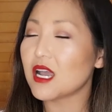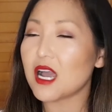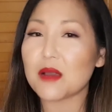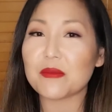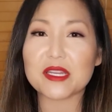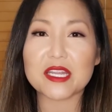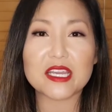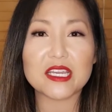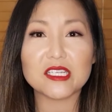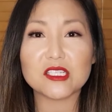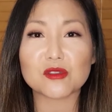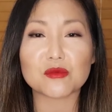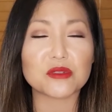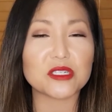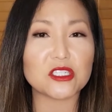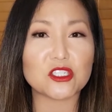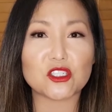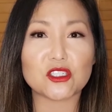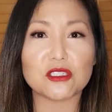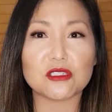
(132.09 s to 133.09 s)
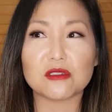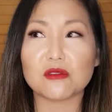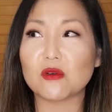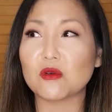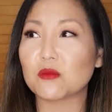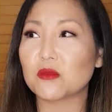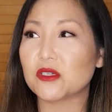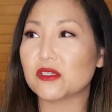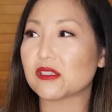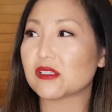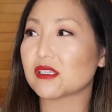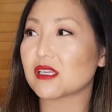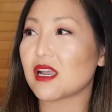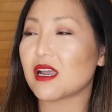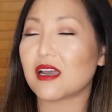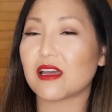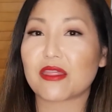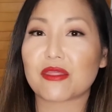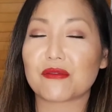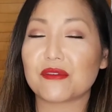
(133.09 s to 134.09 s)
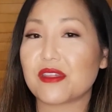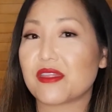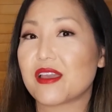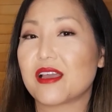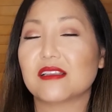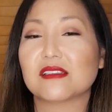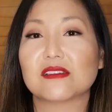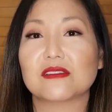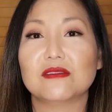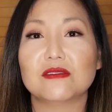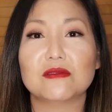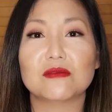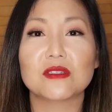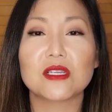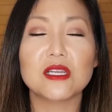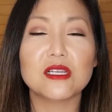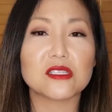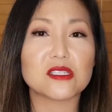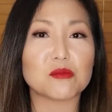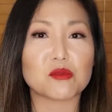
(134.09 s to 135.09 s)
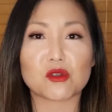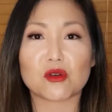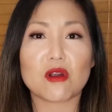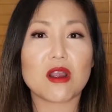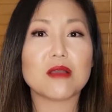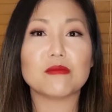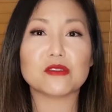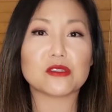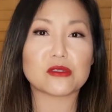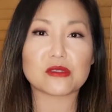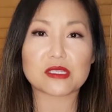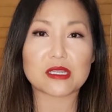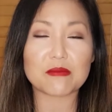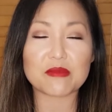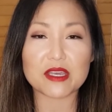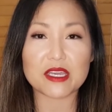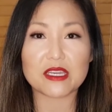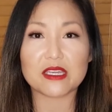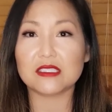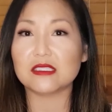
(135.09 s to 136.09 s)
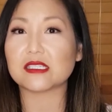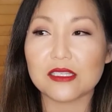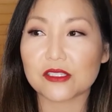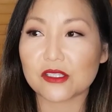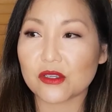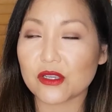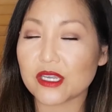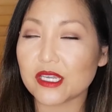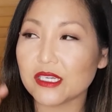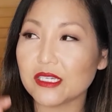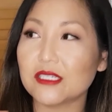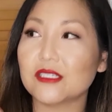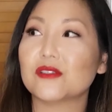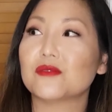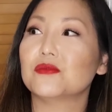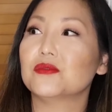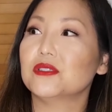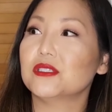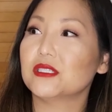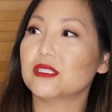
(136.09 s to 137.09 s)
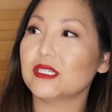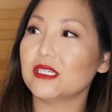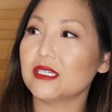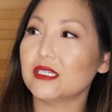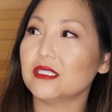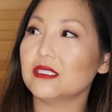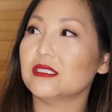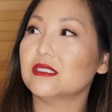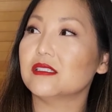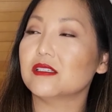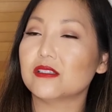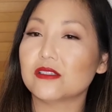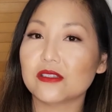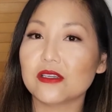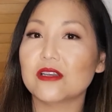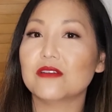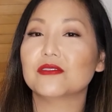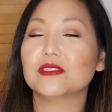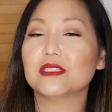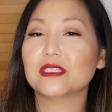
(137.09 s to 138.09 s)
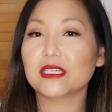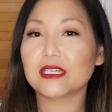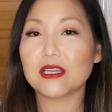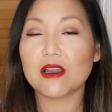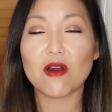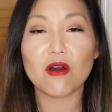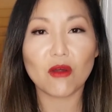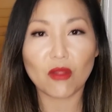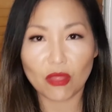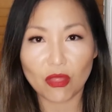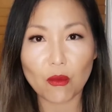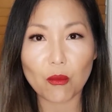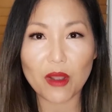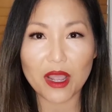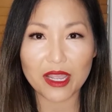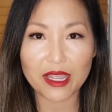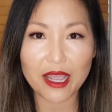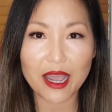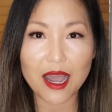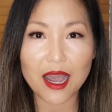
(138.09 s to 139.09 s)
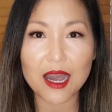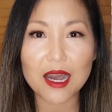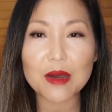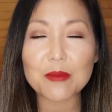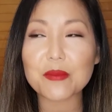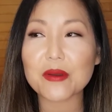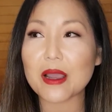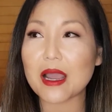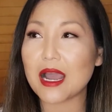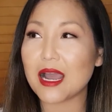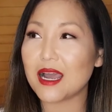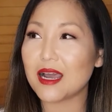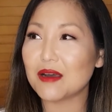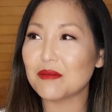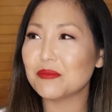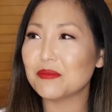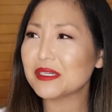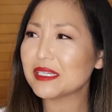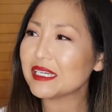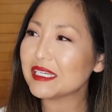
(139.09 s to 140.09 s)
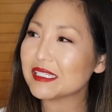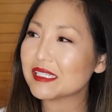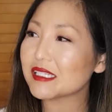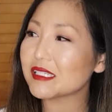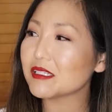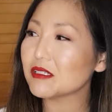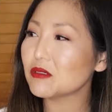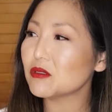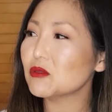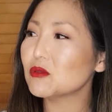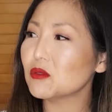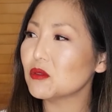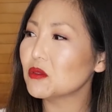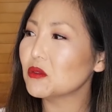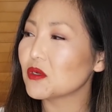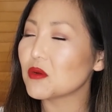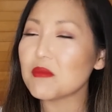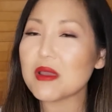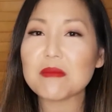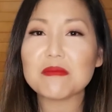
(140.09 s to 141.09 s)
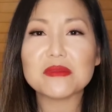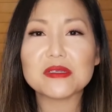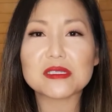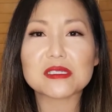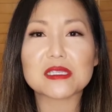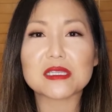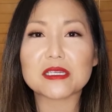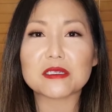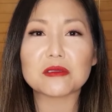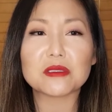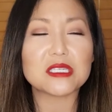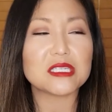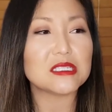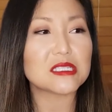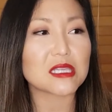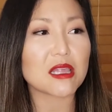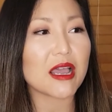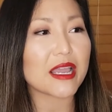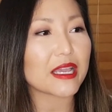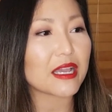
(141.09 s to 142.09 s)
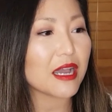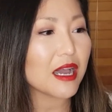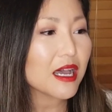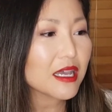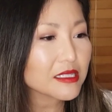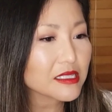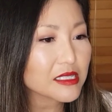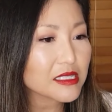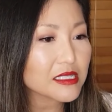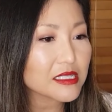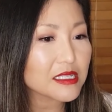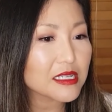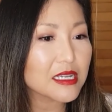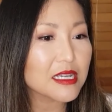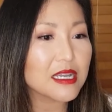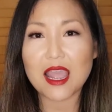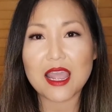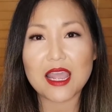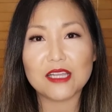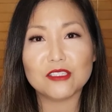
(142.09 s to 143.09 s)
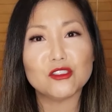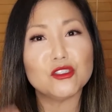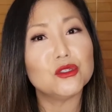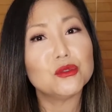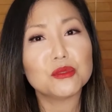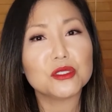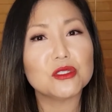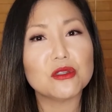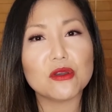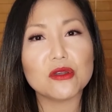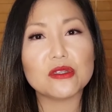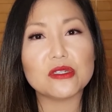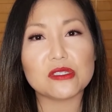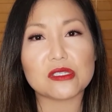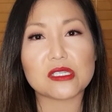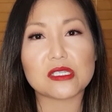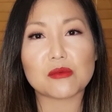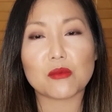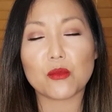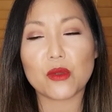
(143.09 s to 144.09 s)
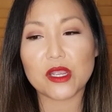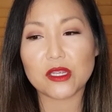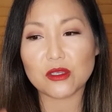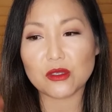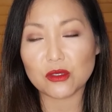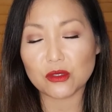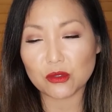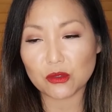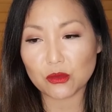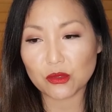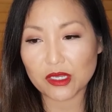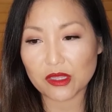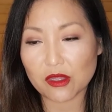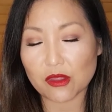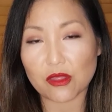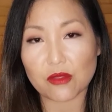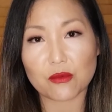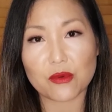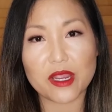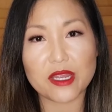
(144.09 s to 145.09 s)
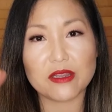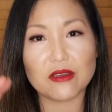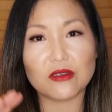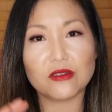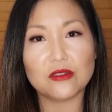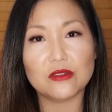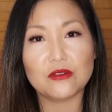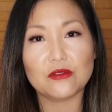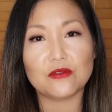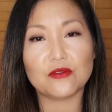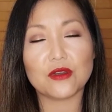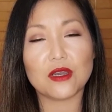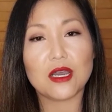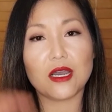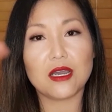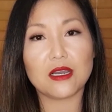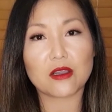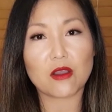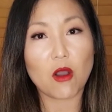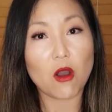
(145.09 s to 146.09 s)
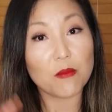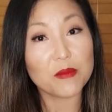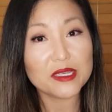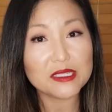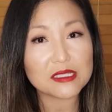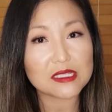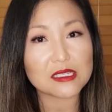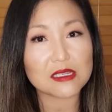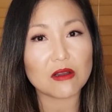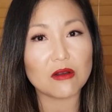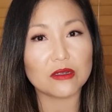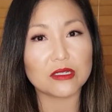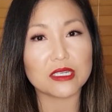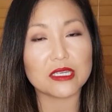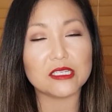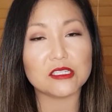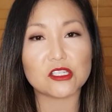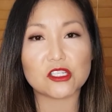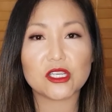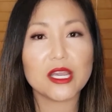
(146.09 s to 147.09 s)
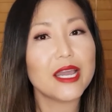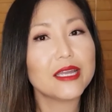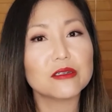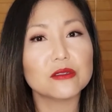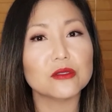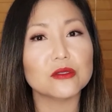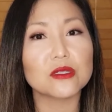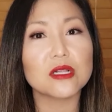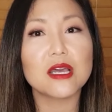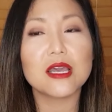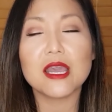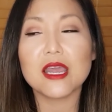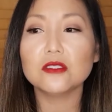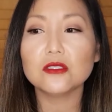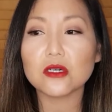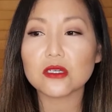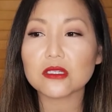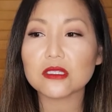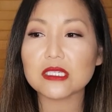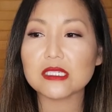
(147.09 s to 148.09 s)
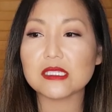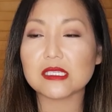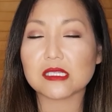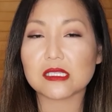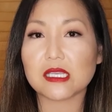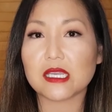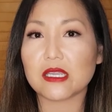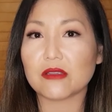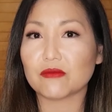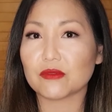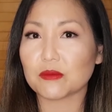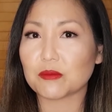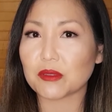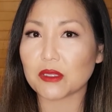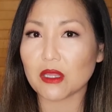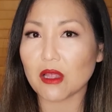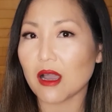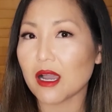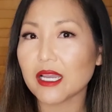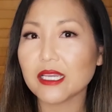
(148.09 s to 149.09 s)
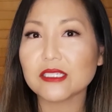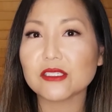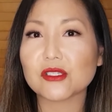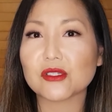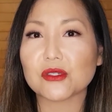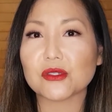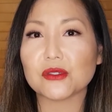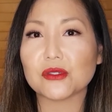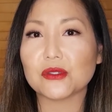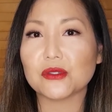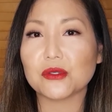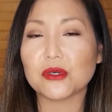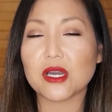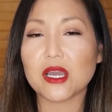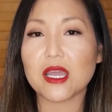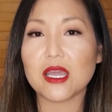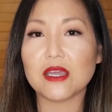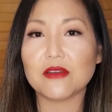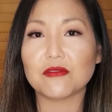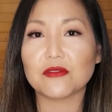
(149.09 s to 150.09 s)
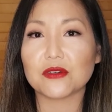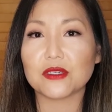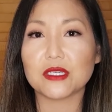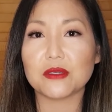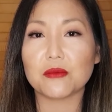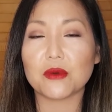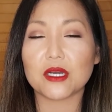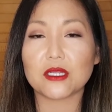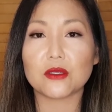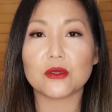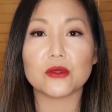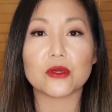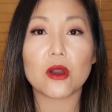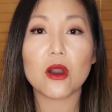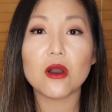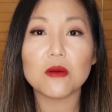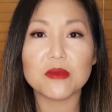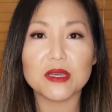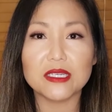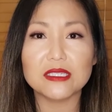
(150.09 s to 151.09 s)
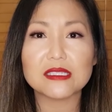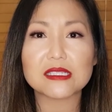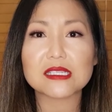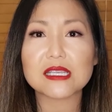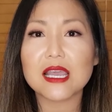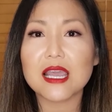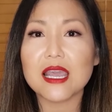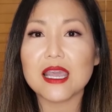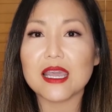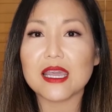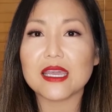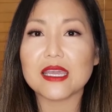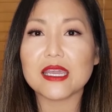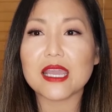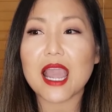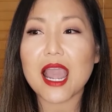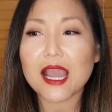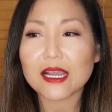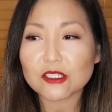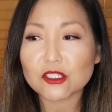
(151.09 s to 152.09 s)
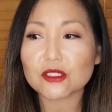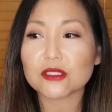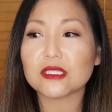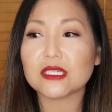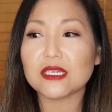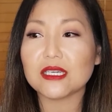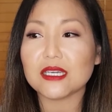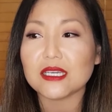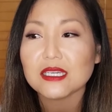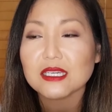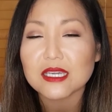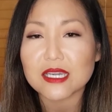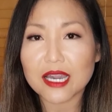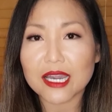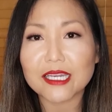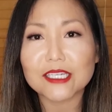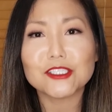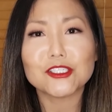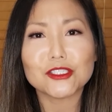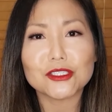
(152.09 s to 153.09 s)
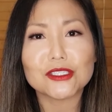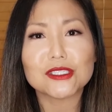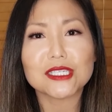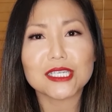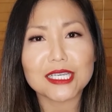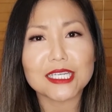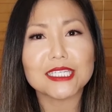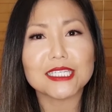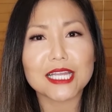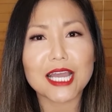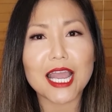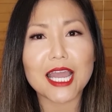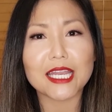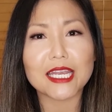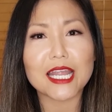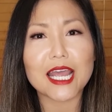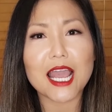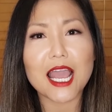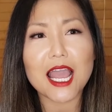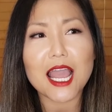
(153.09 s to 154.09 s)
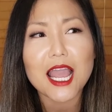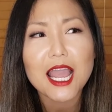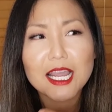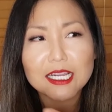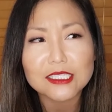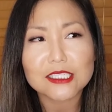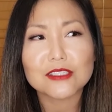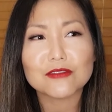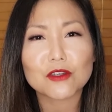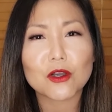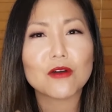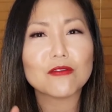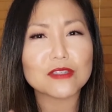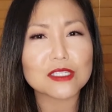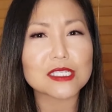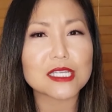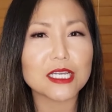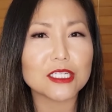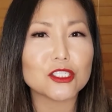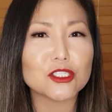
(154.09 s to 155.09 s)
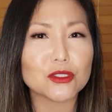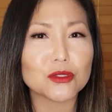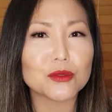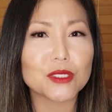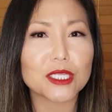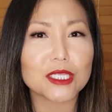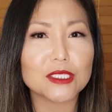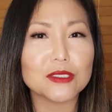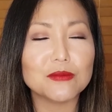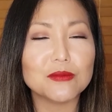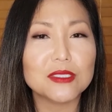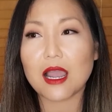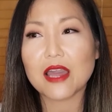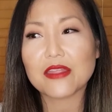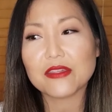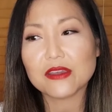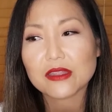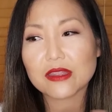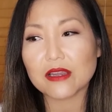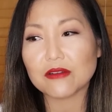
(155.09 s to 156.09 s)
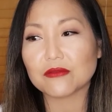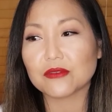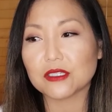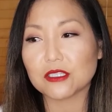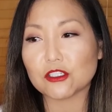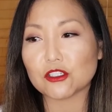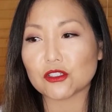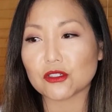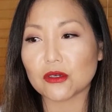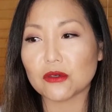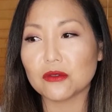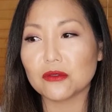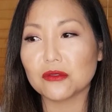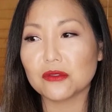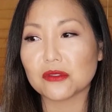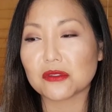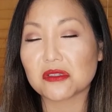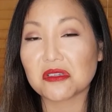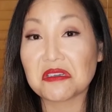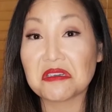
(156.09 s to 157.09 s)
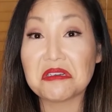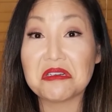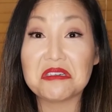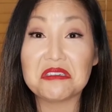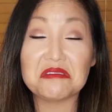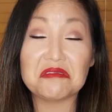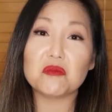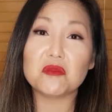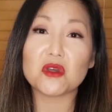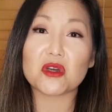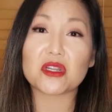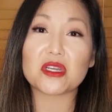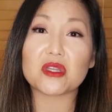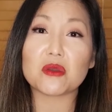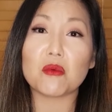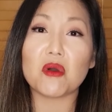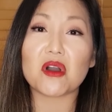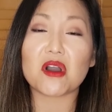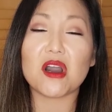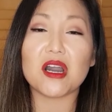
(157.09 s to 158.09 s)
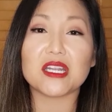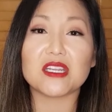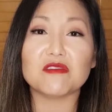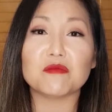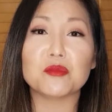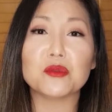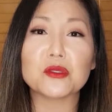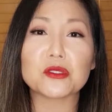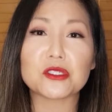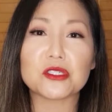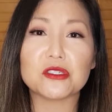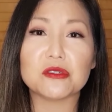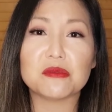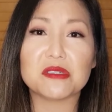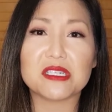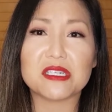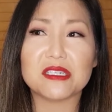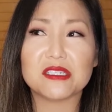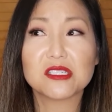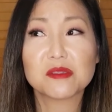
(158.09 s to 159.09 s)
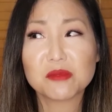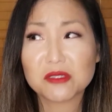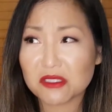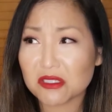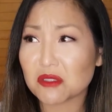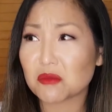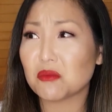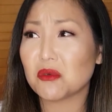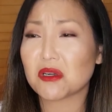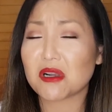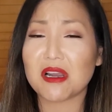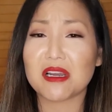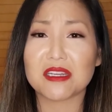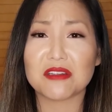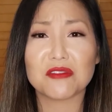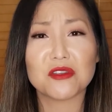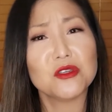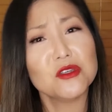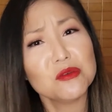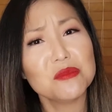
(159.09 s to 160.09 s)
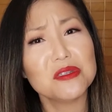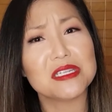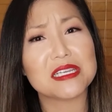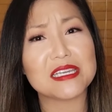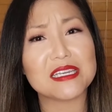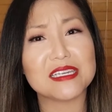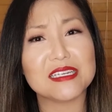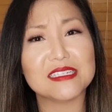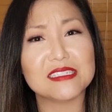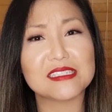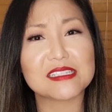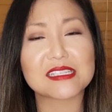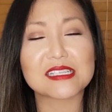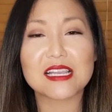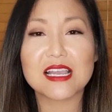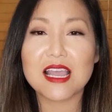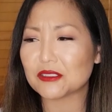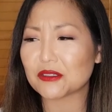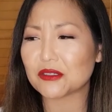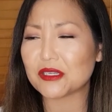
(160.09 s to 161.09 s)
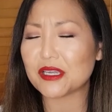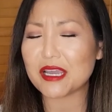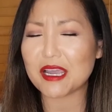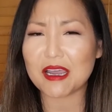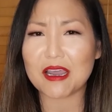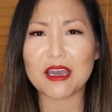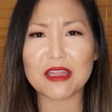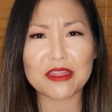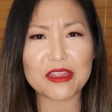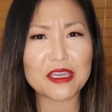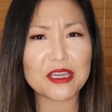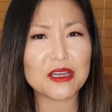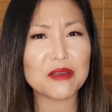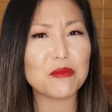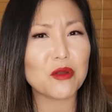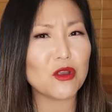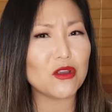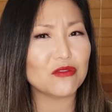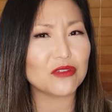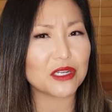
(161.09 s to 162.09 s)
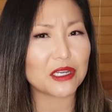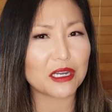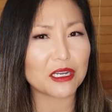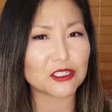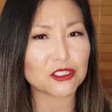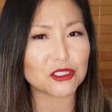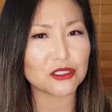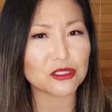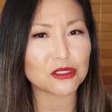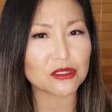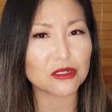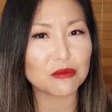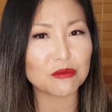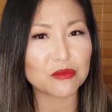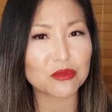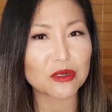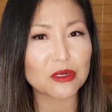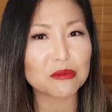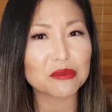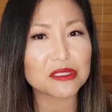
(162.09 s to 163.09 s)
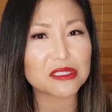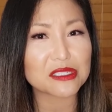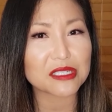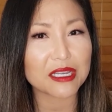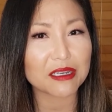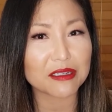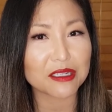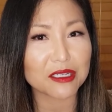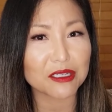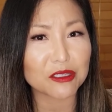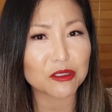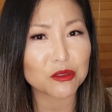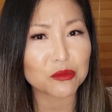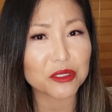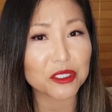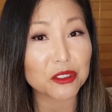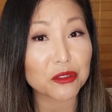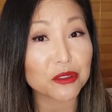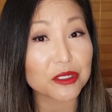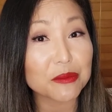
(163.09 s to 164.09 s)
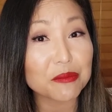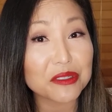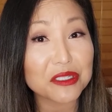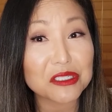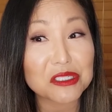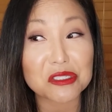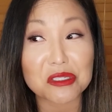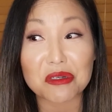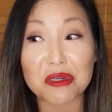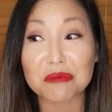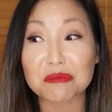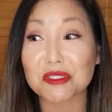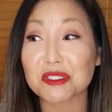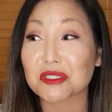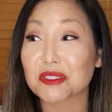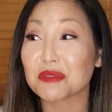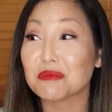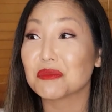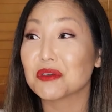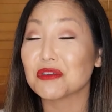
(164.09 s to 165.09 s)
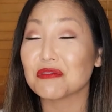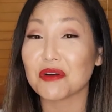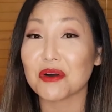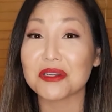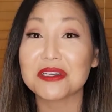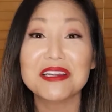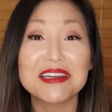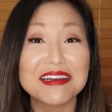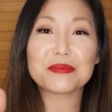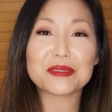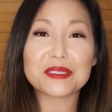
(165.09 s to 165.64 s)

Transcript: I mean, he's reaching almost uh, 3,000 subscribers or something. And so he is really deservedly on the way up, uh, but he still remembers littlies like us. And you will notice when you look at the thread of uh, comments on his channel, not only does he reply to everyone who comments, he actually engages in an active conversation with them. I think that really shows not only what kind of booktuber he is, but just what kind of human he is. So yeah, I think I'm over gushing, so I'm probably sounding a little bit creepy, so I'm just gonna move on.